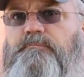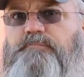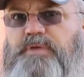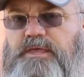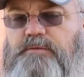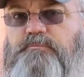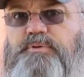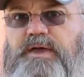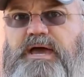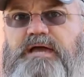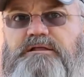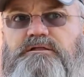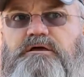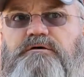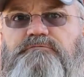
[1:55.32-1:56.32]

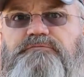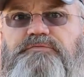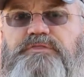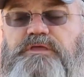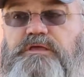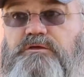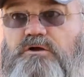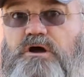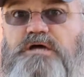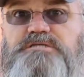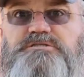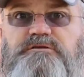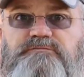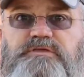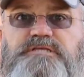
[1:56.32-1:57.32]
impact of the
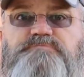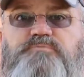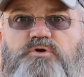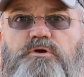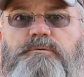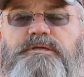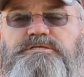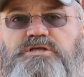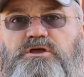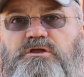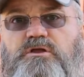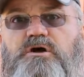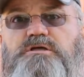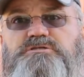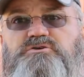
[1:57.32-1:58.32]
cost of these permits can
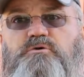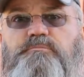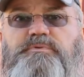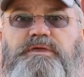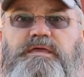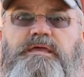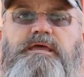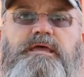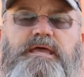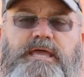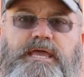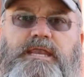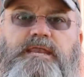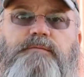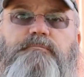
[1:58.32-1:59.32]
also be
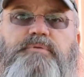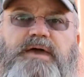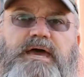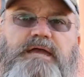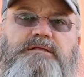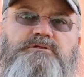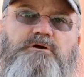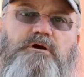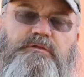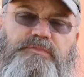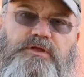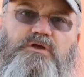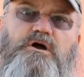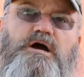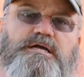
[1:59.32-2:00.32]
an impact on
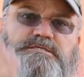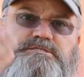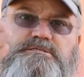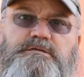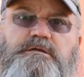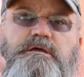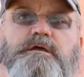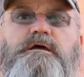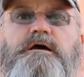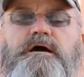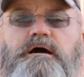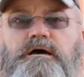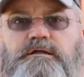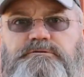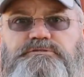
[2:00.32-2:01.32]
the cost
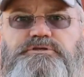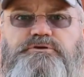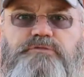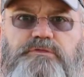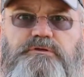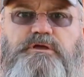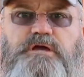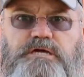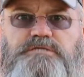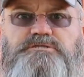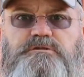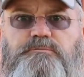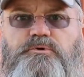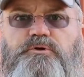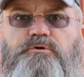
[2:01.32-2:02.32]
to the
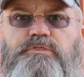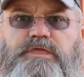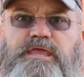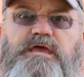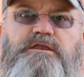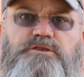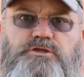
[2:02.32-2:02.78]
customer or the end